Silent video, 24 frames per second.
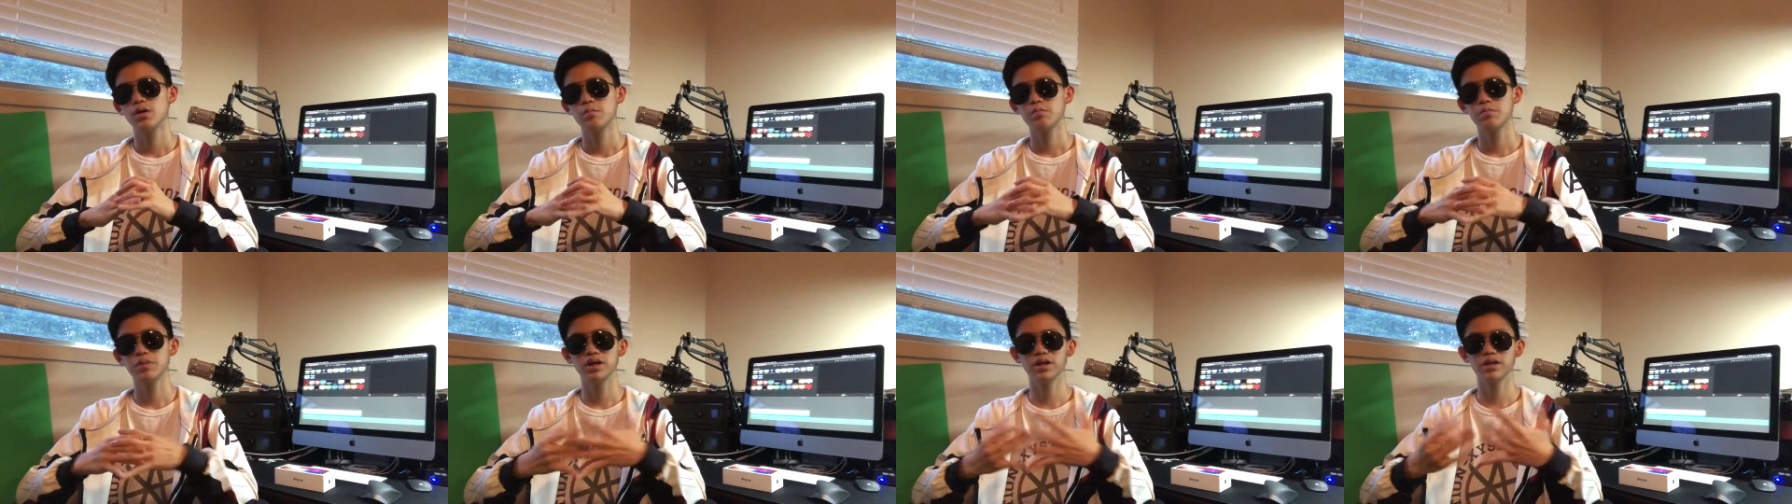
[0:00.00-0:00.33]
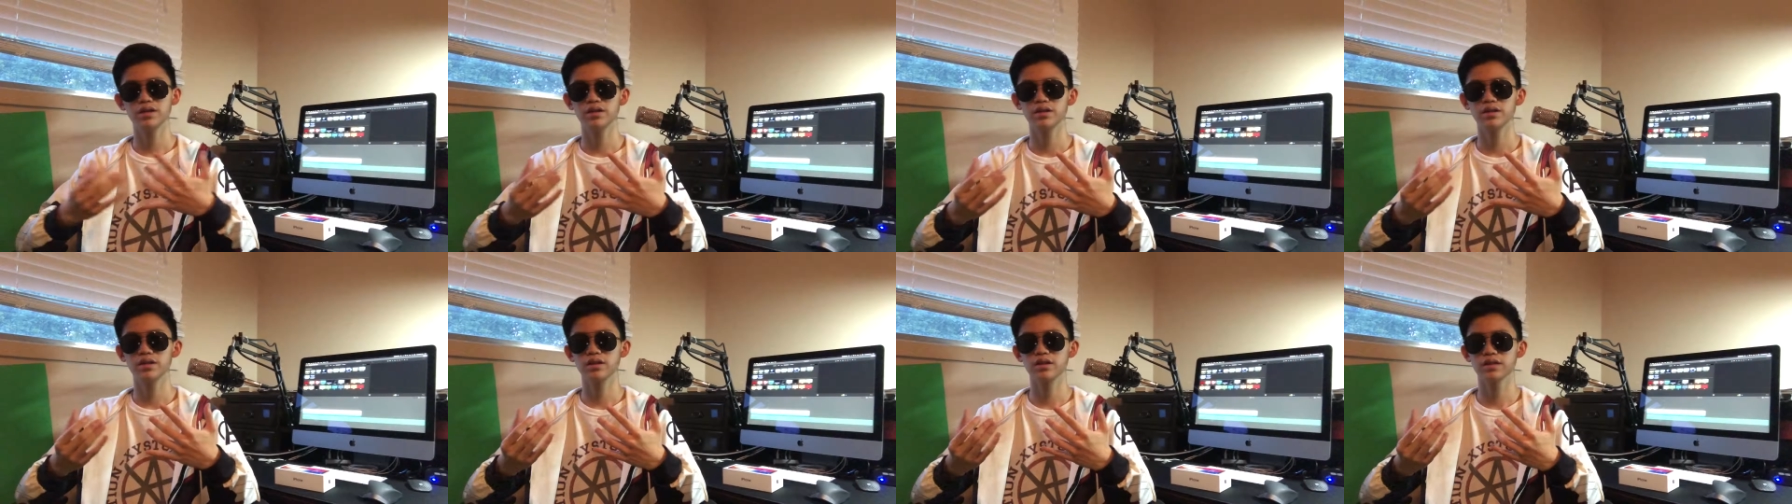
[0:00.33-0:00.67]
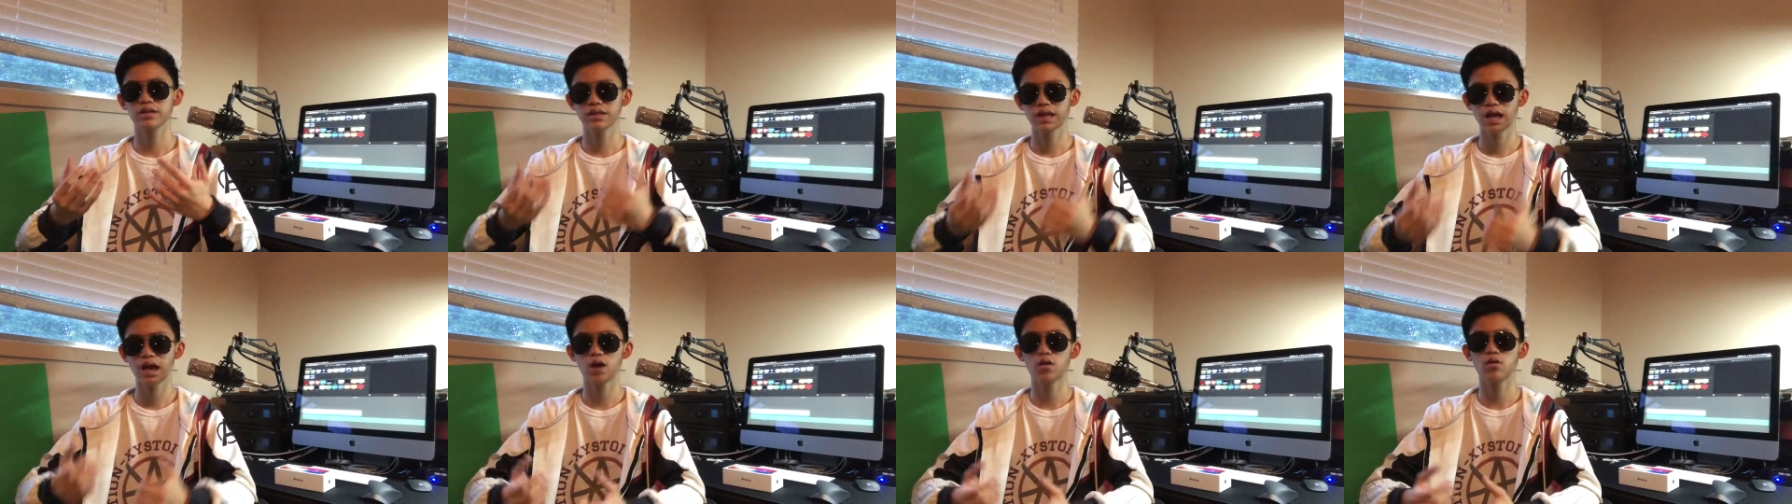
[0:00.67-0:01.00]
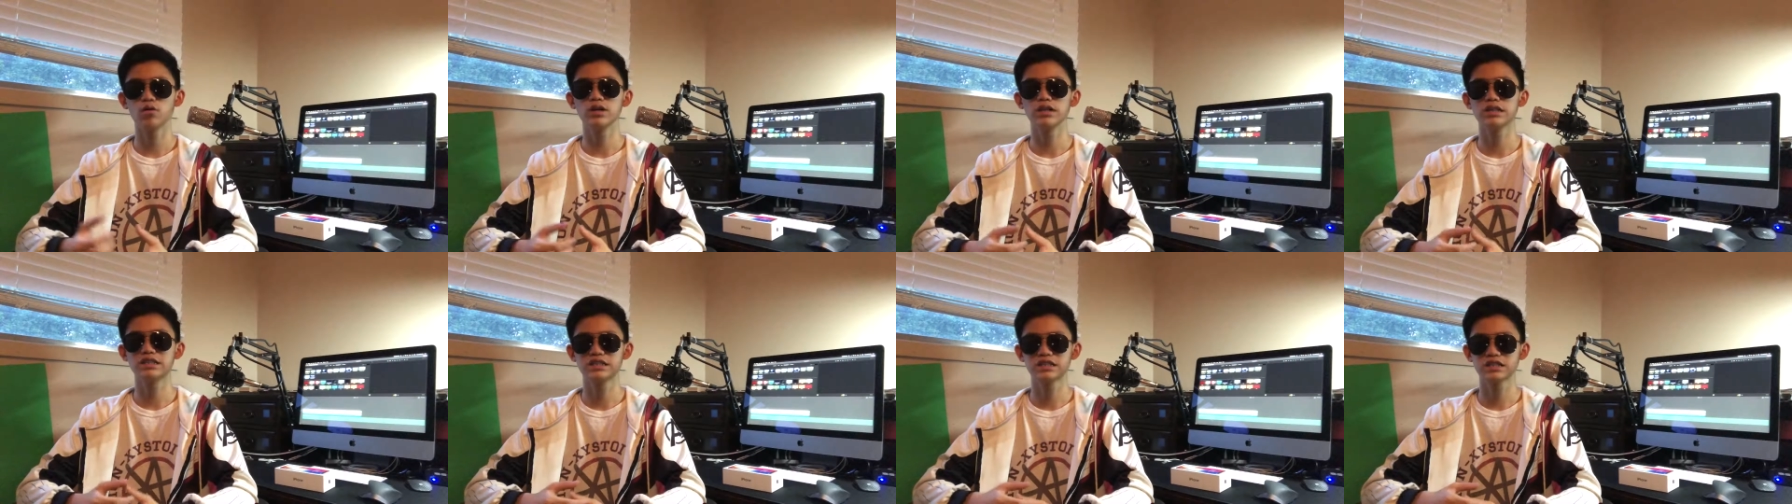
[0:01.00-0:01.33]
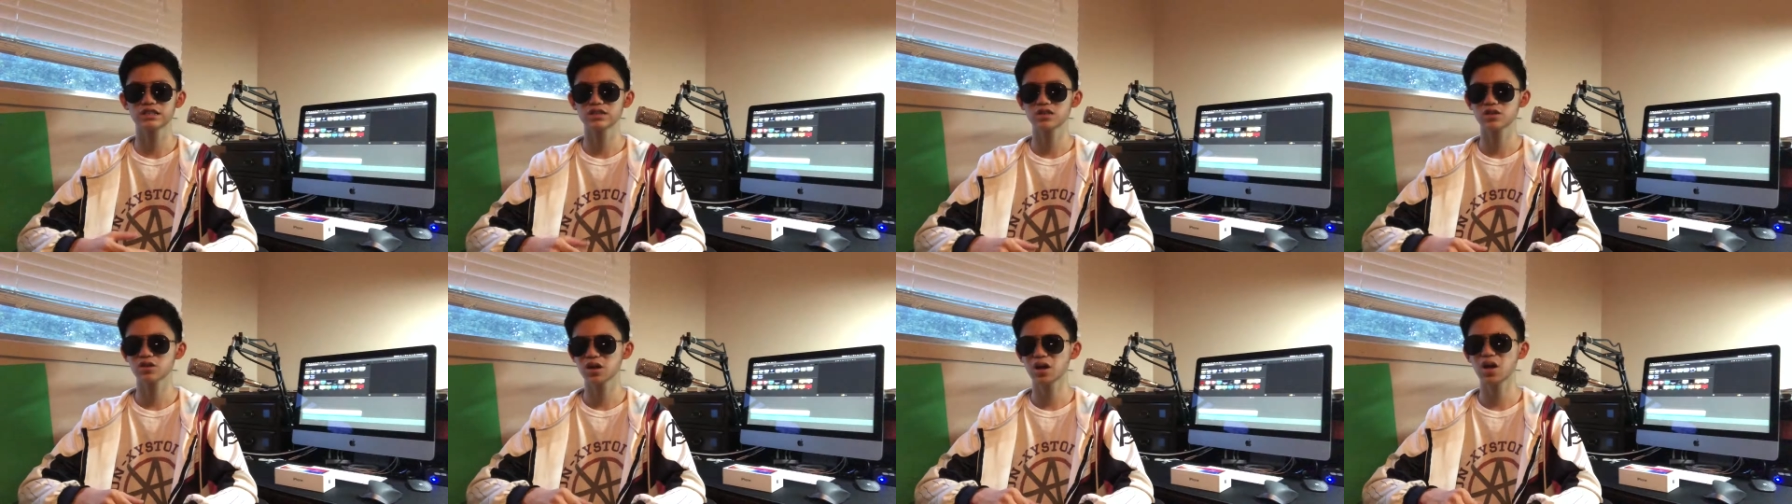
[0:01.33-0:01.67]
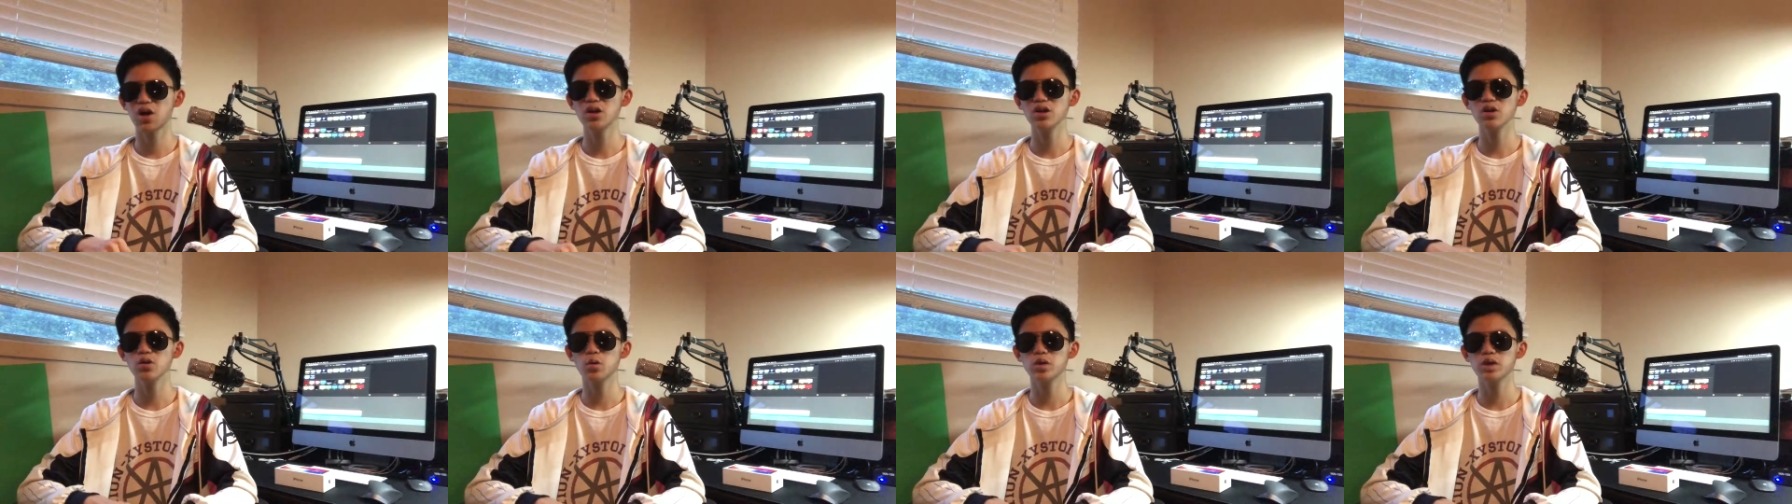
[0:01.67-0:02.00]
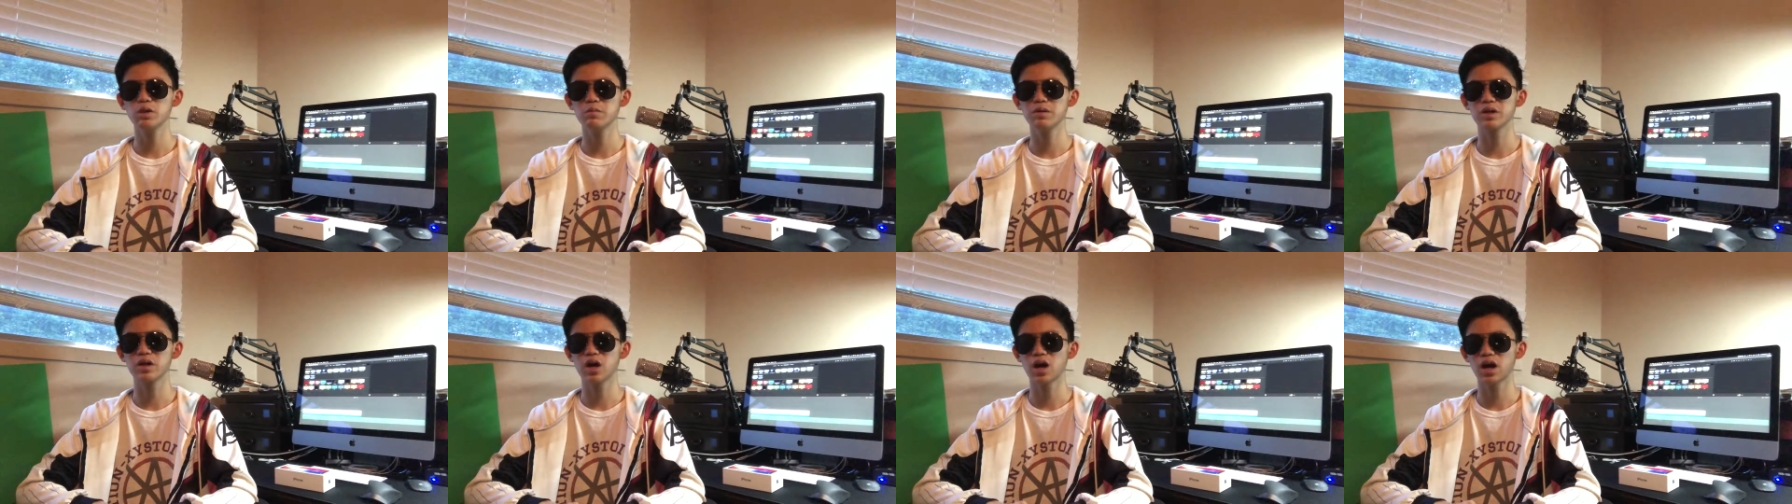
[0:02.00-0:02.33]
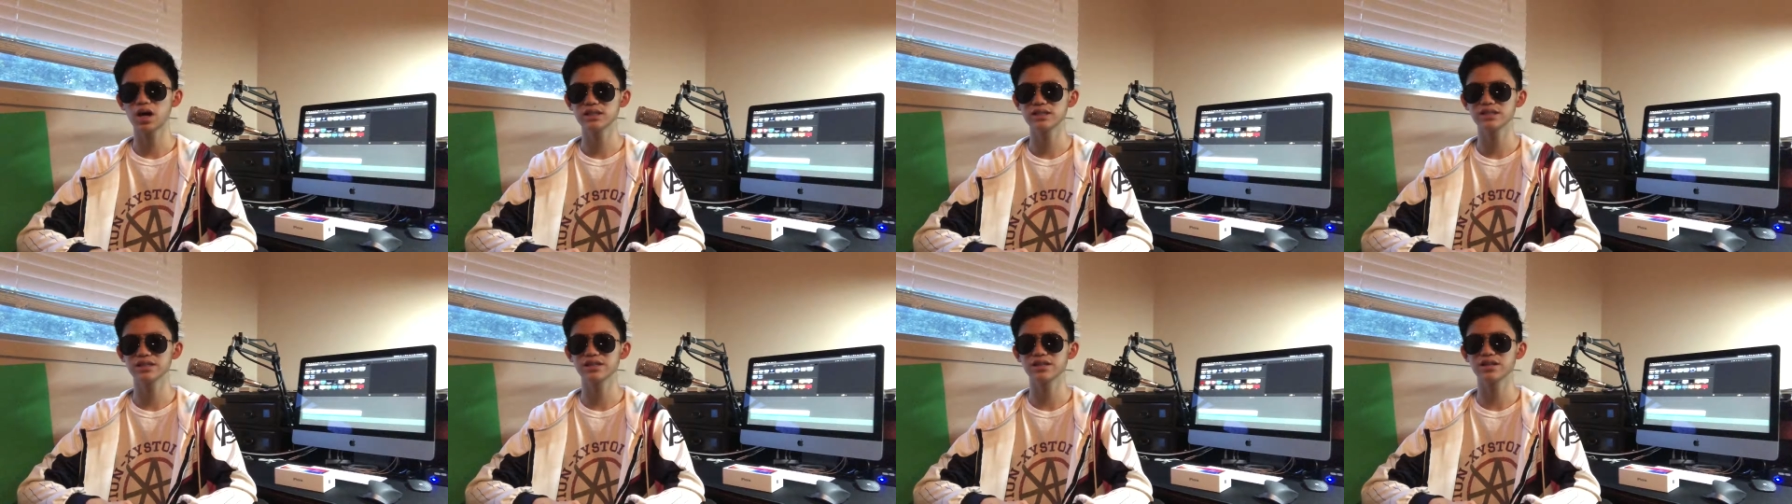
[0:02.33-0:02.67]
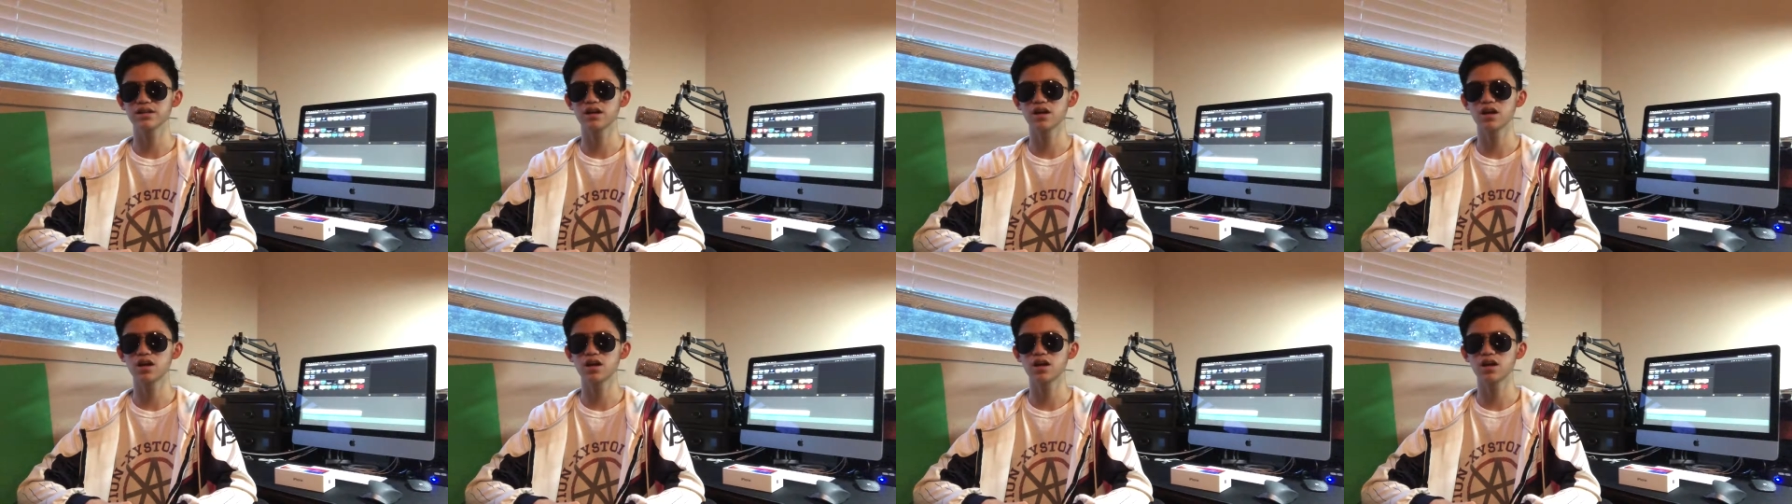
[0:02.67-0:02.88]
But now it's only going to be costing